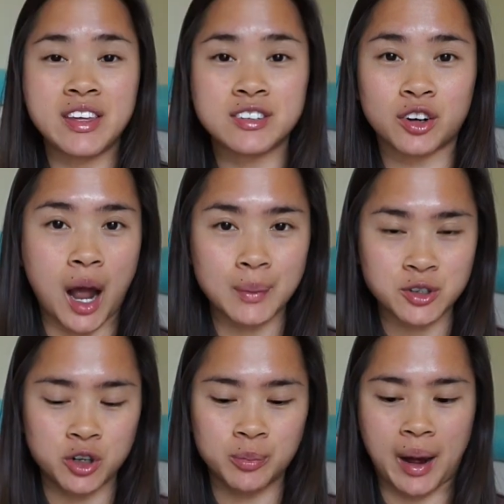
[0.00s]
these are
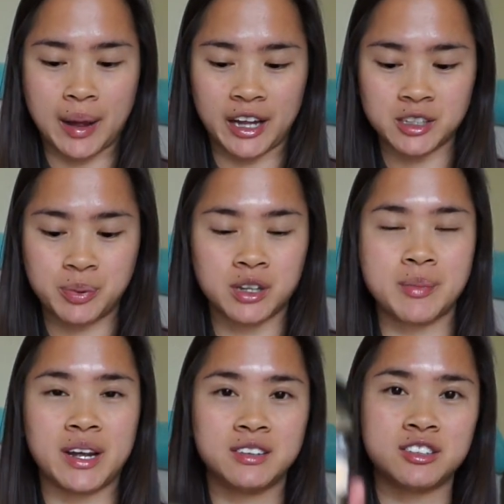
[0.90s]
optional, but I like to put
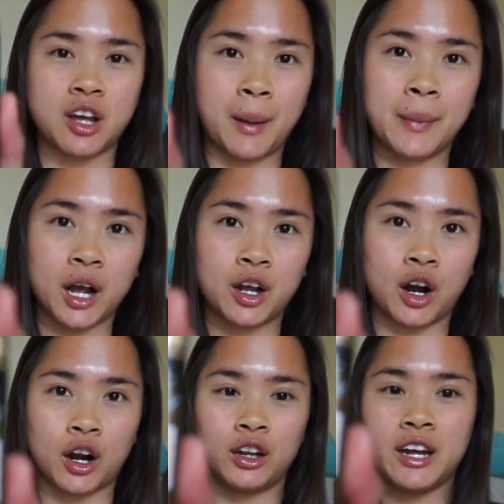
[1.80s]
them in some
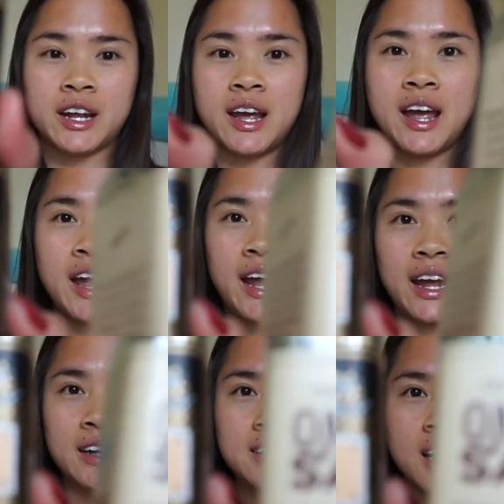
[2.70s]
garlic
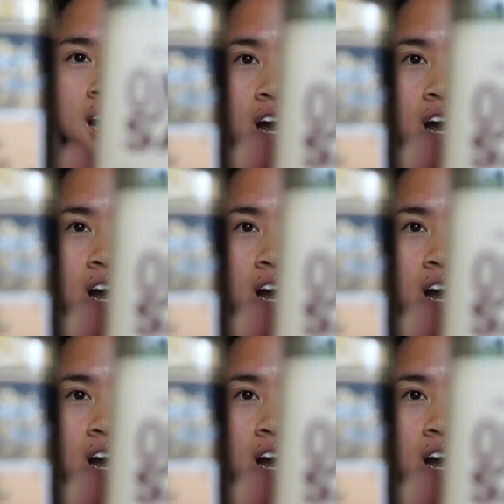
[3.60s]
and